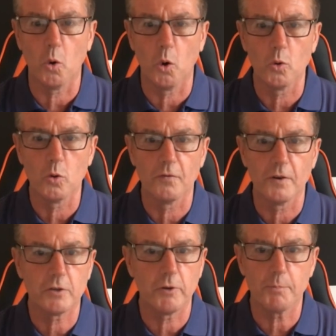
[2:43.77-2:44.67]
all
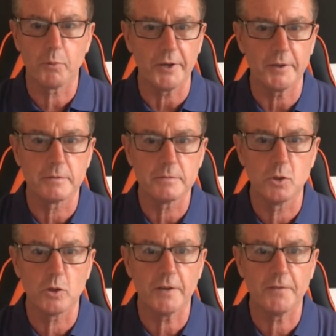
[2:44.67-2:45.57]
over Great Britain,
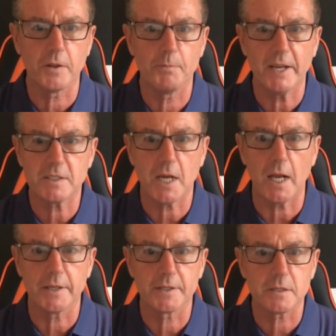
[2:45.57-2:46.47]
looking for the best
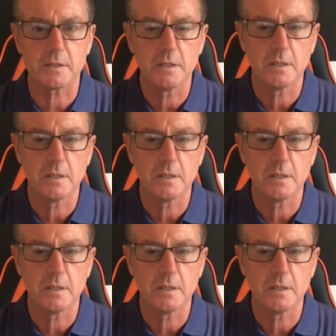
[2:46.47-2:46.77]
talent